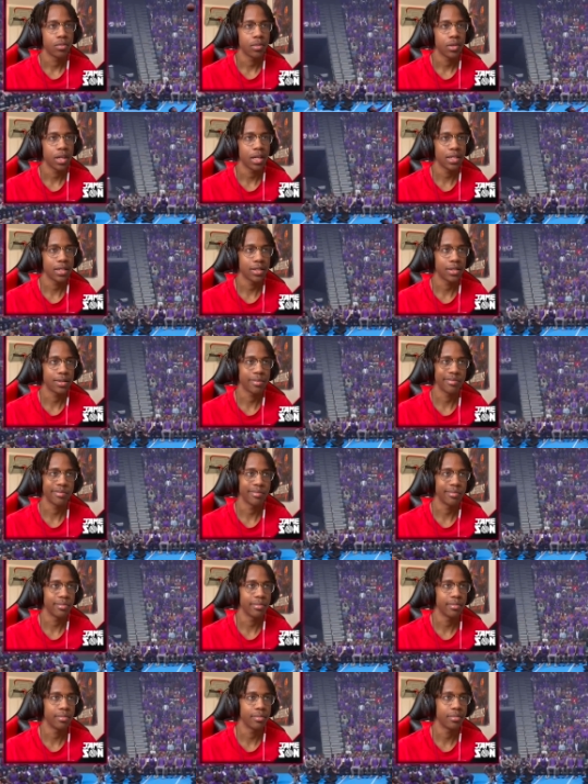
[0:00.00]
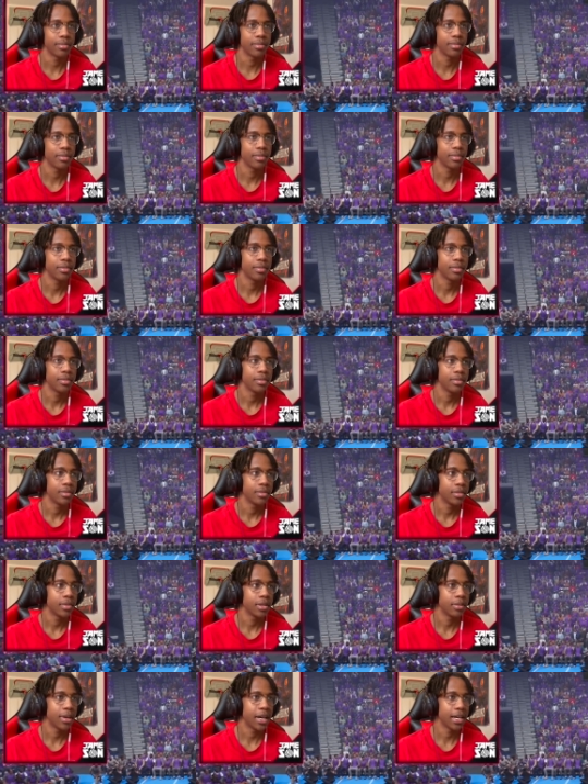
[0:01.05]
I just, uh,
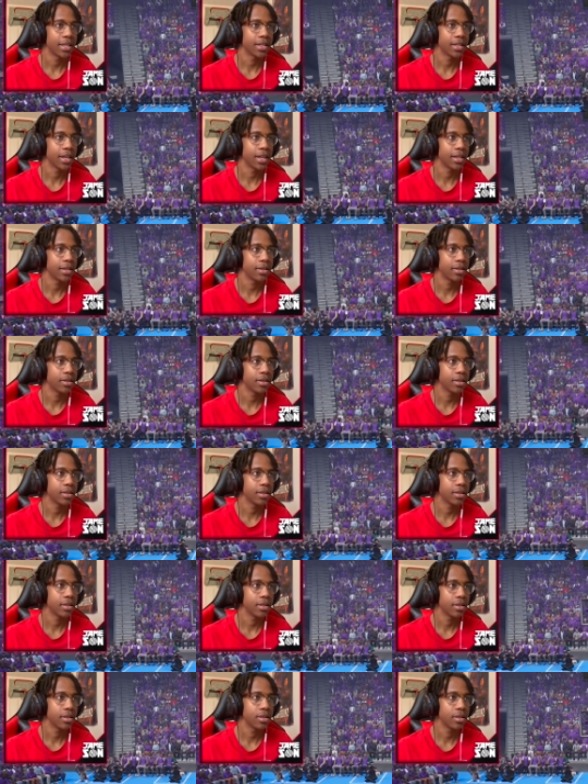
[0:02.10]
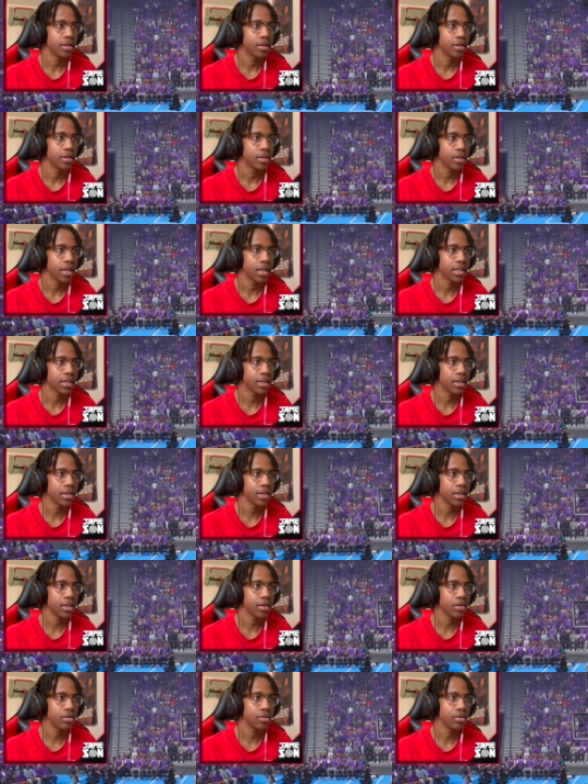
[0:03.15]
bad shot. That's a good shot.
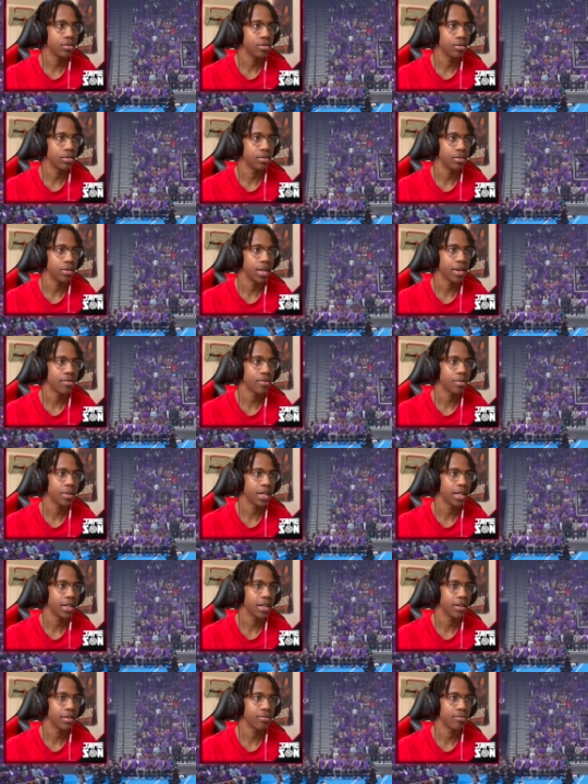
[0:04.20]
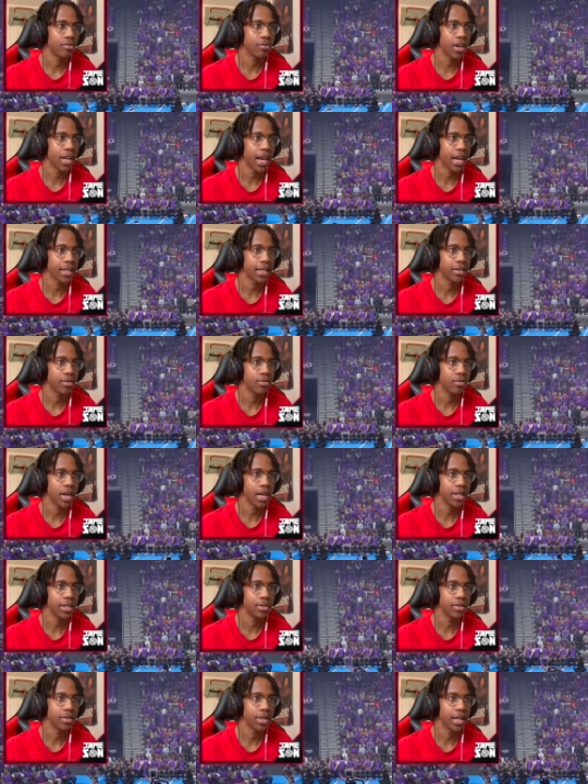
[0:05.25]
Oh, never mind. I reacted way
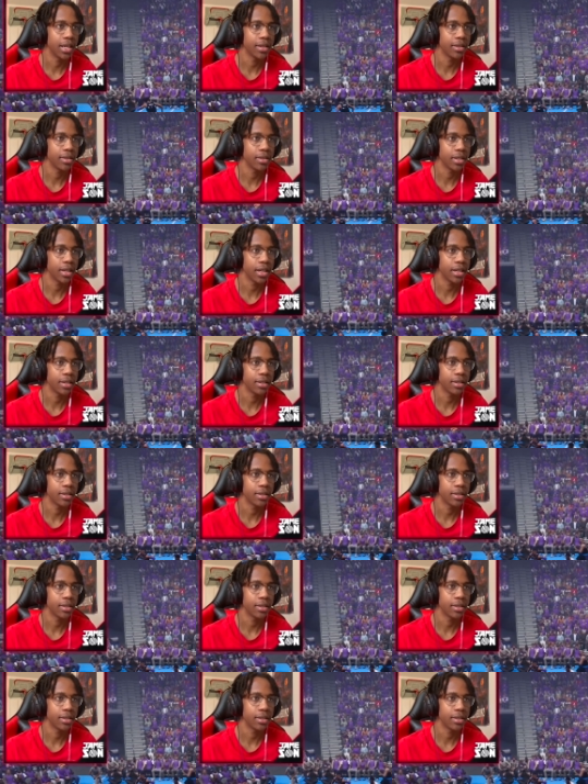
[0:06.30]
too late on that.